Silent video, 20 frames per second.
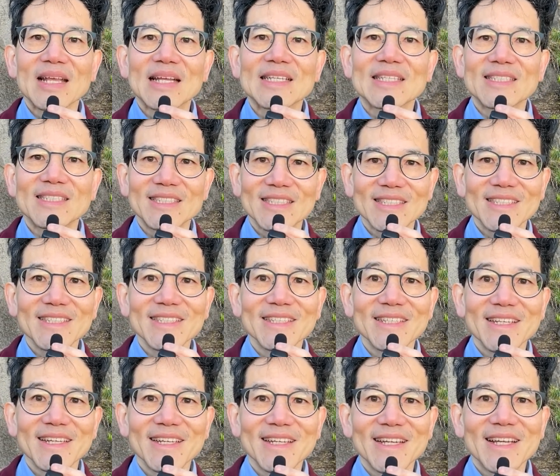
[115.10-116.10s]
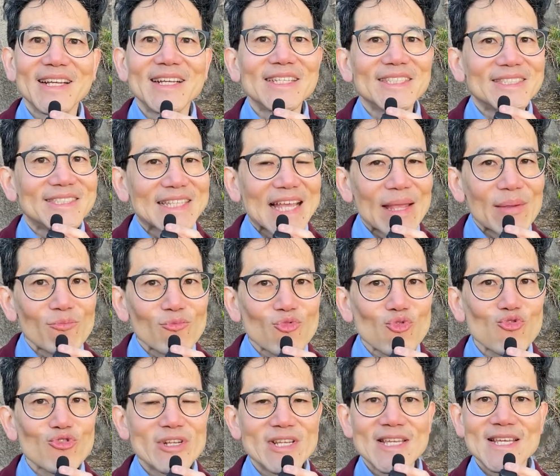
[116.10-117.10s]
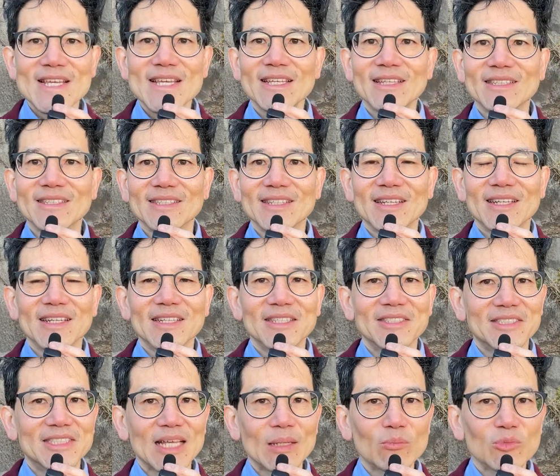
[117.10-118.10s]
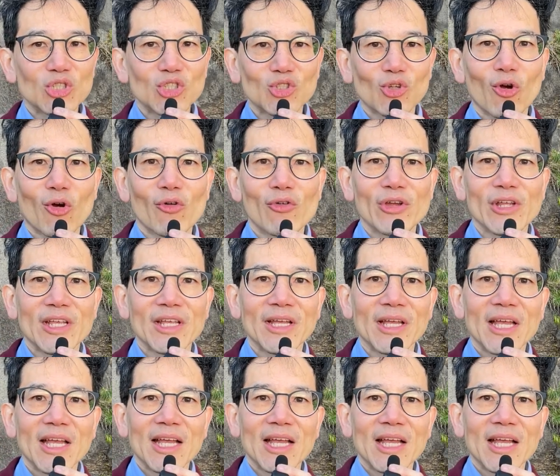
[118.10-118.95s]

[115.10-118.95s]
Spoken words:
See? Same routine, same story,